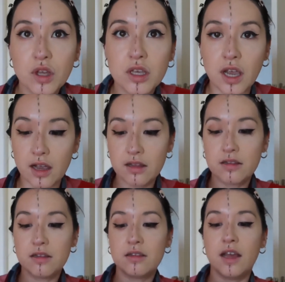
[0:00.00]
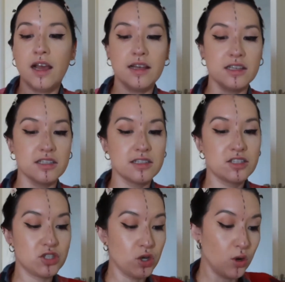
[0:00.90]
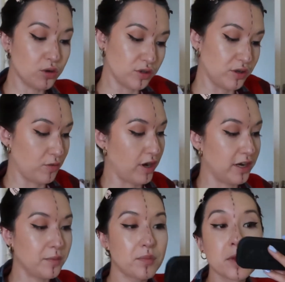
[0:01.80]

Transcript: Yeah, that is totally right.